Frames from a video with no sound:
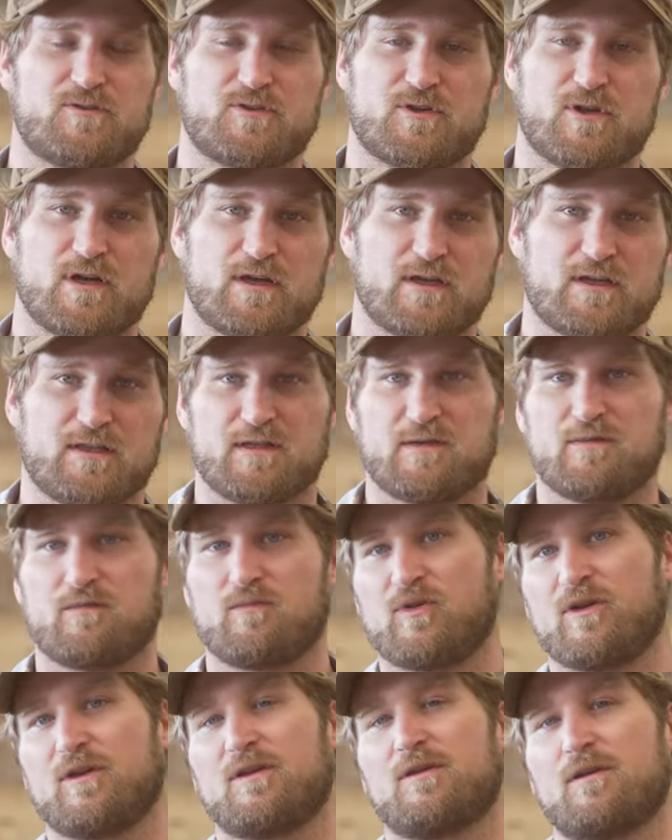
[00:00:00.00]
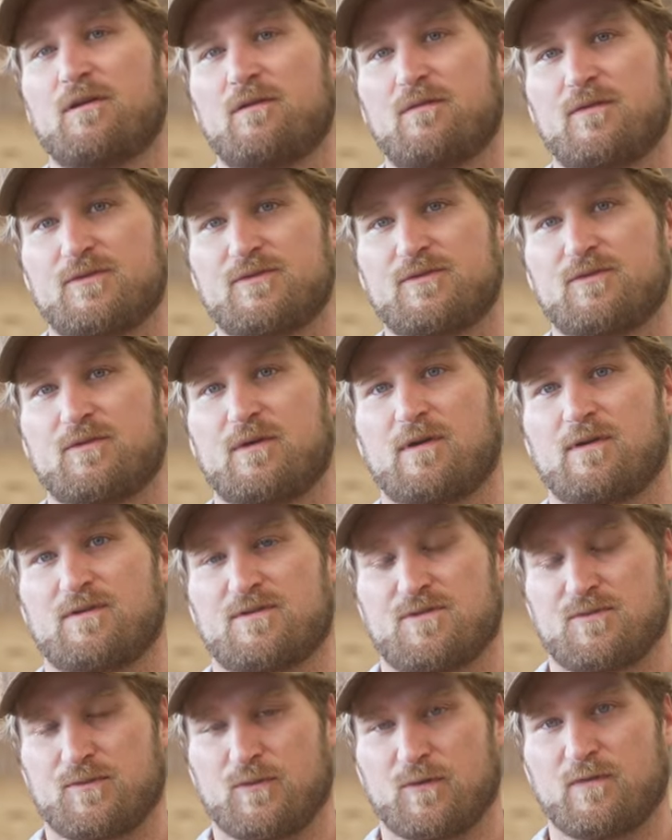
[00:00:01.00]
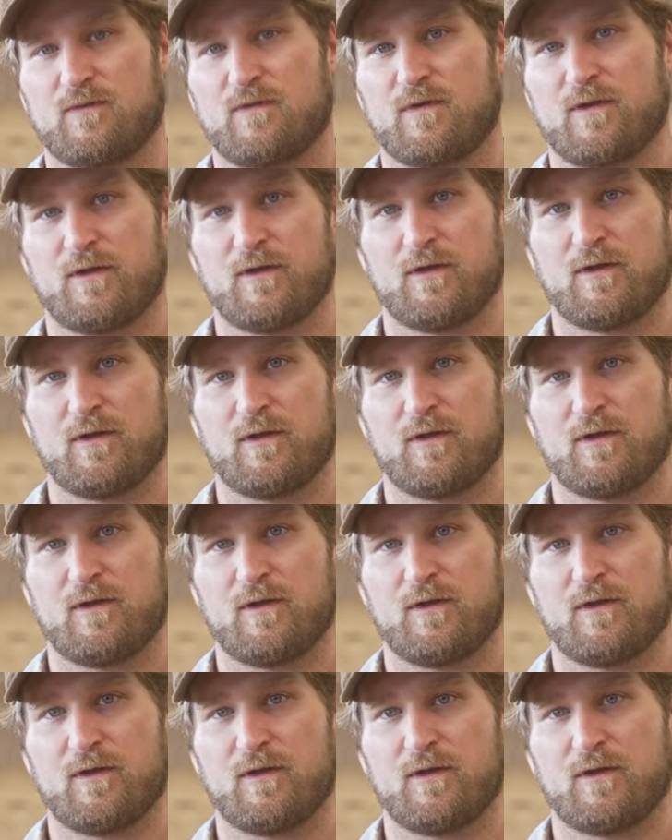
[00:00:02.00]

truck and then bring it over to our storefront.